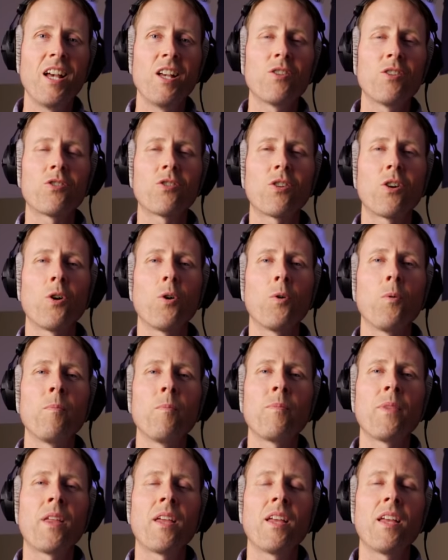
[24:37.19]
So.
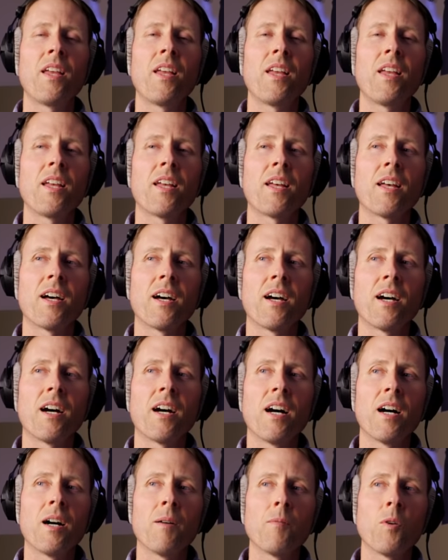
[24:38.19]

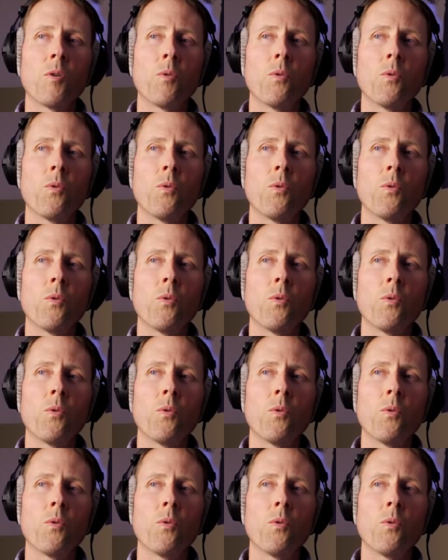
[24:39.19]
Um,